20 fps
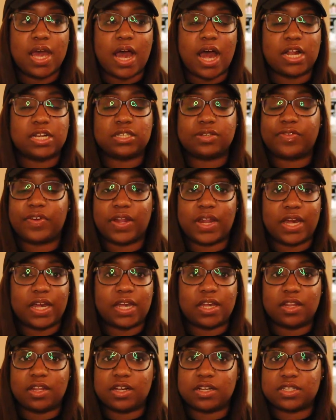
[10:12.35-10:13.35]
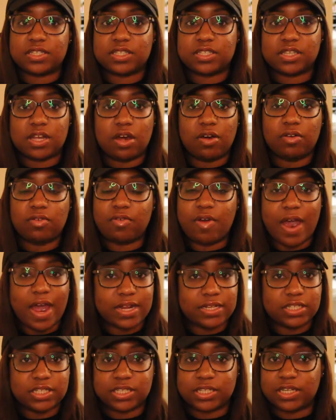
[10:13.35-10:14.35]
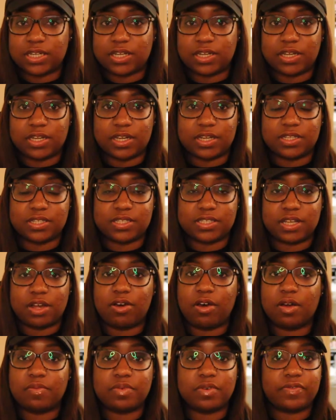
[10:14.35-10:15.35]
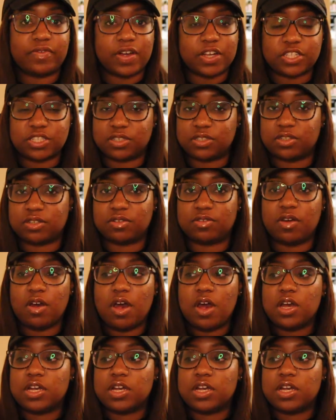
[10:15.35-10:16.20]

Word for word: I just felt like it looked so ratchet and so unprofessional.